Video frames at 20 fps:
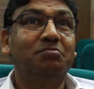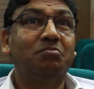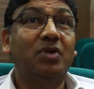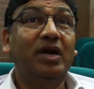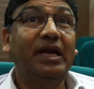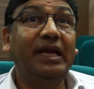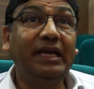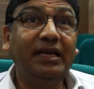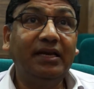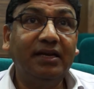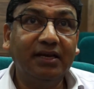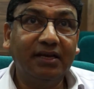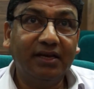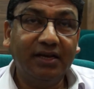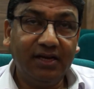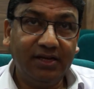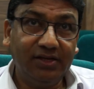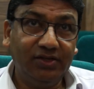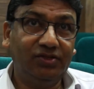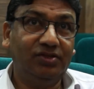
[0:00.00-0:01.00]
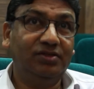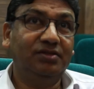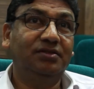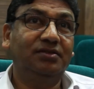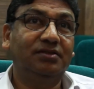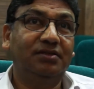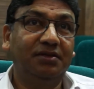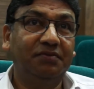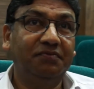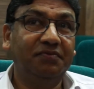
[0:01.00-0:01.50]
my
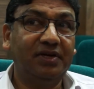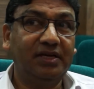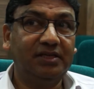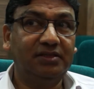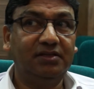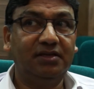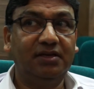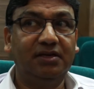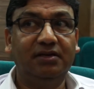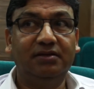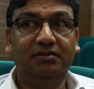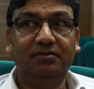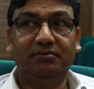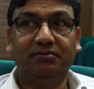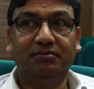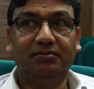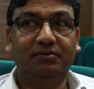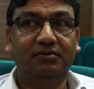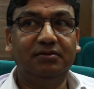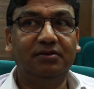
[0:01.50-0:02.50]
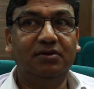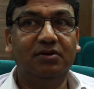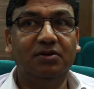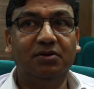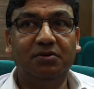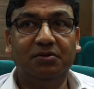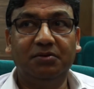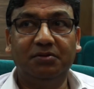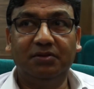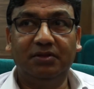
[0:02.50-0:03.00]
indications. If I say,
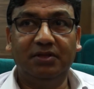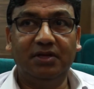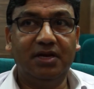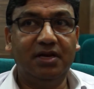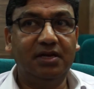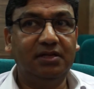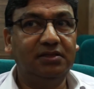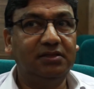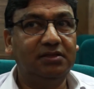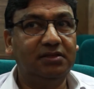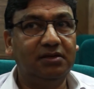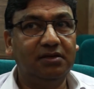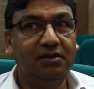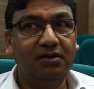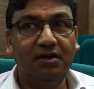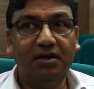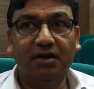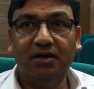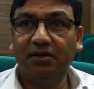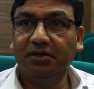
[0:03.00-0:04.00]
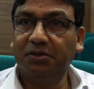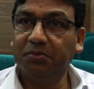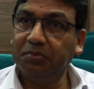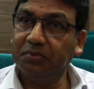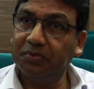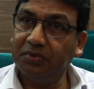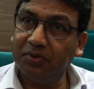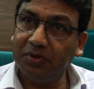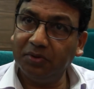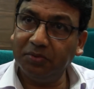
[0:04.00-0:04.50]
no, that's not
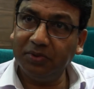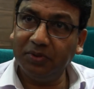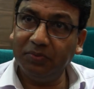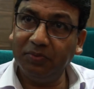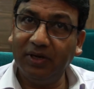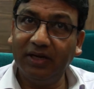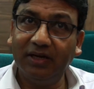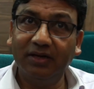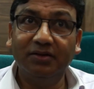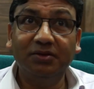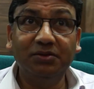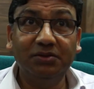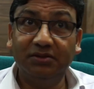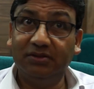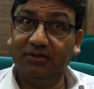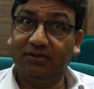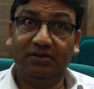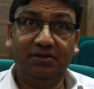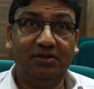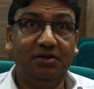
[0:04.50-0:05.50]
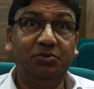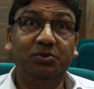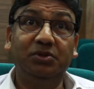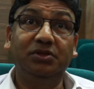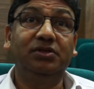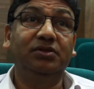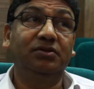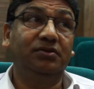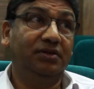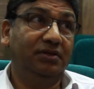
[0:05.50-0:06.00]
probably good, they
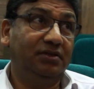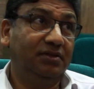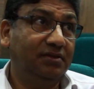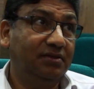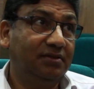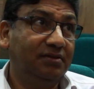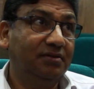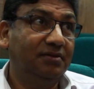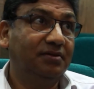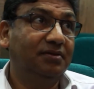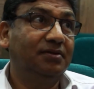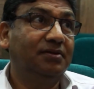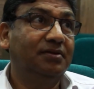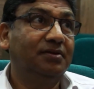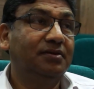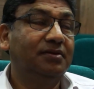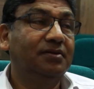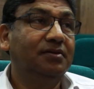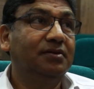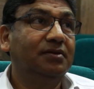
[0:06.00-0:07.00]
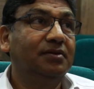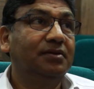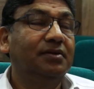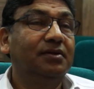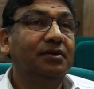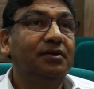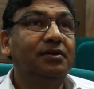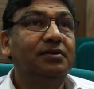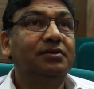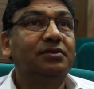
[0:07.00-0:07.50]
wouldn't do it.
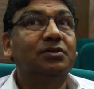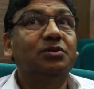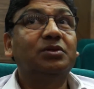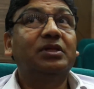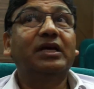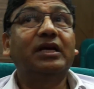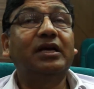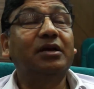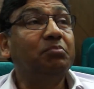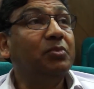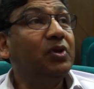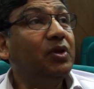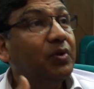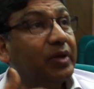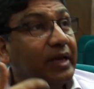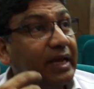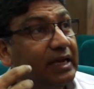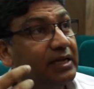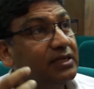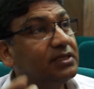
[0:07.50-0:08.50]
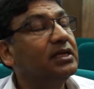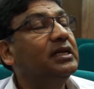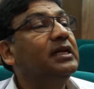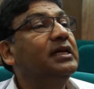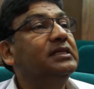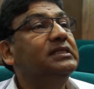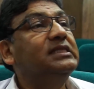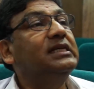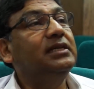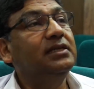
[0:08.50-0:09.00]
So the communication
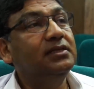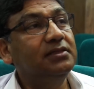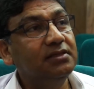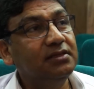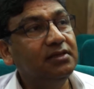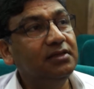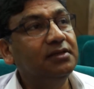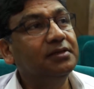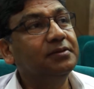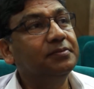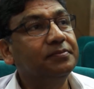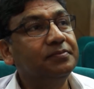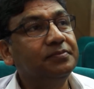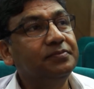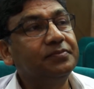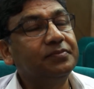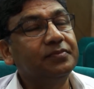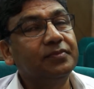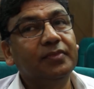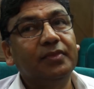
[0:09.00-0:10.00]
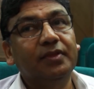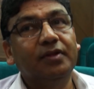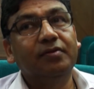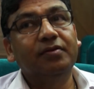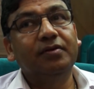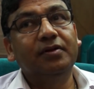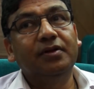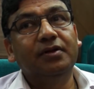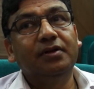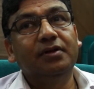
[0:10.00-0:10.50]
is easy.
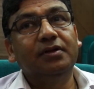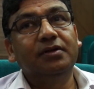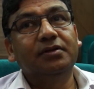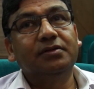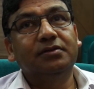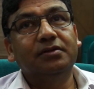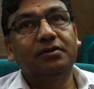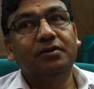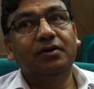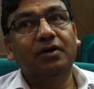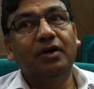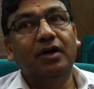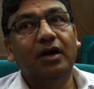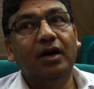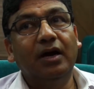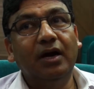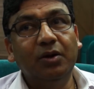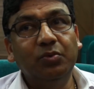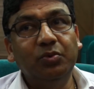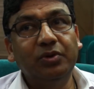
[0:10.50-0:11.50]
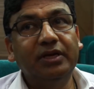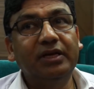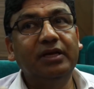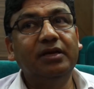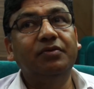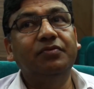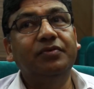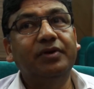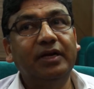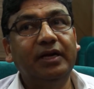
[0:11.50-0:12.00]
So I would
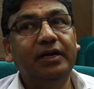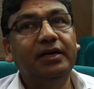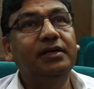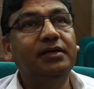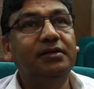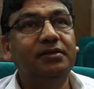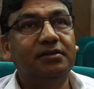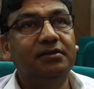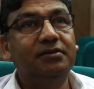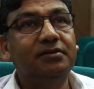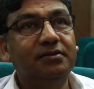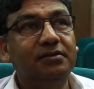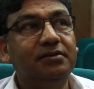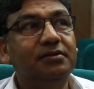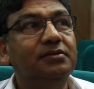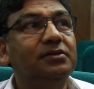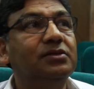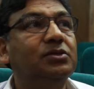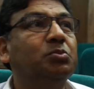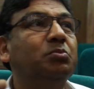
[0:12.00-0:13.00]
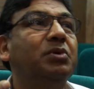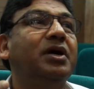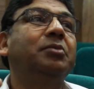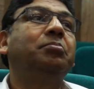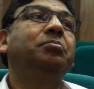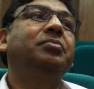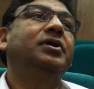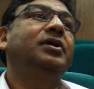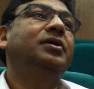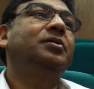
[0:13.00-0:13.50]
give credit to my
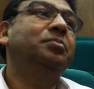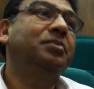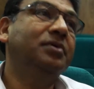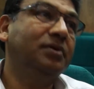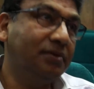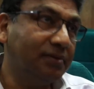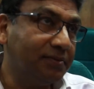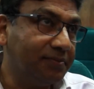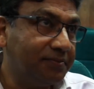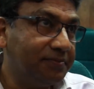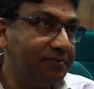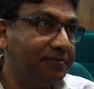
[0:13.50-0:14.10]
people.